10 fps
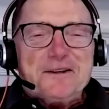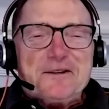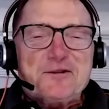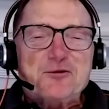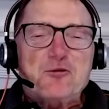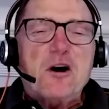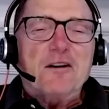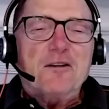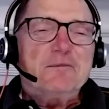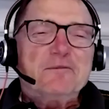
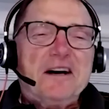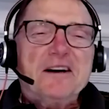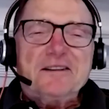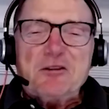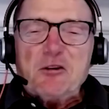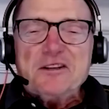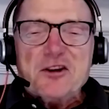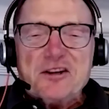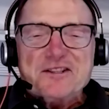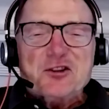straw
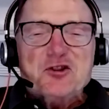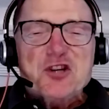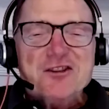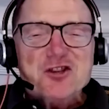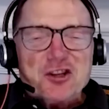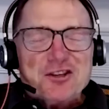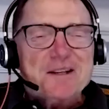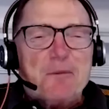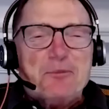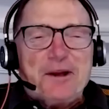suggestions
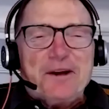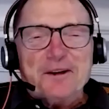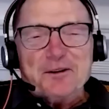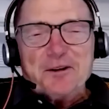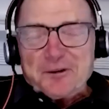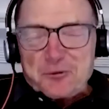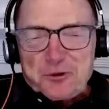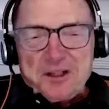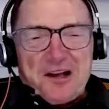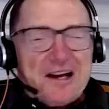up there,
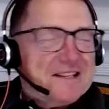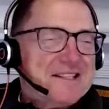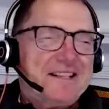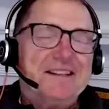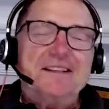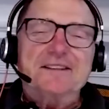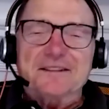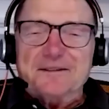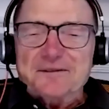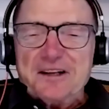realizing that
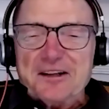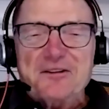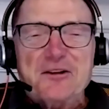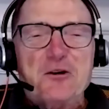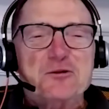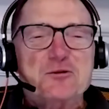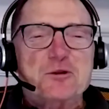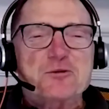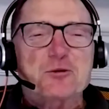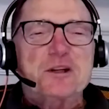none of those
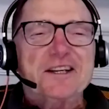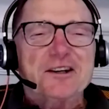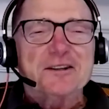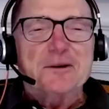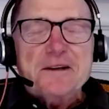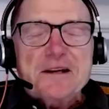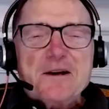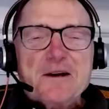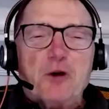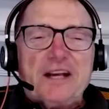was really going to
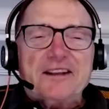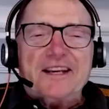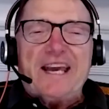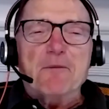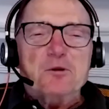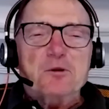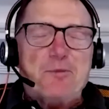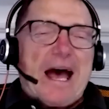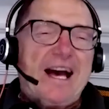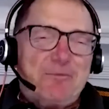break the camel's
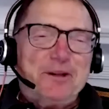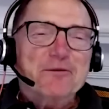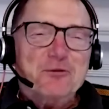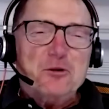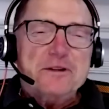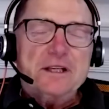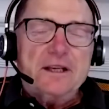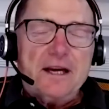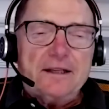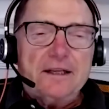back. But of course, he
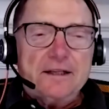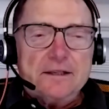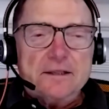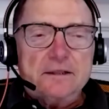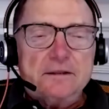had his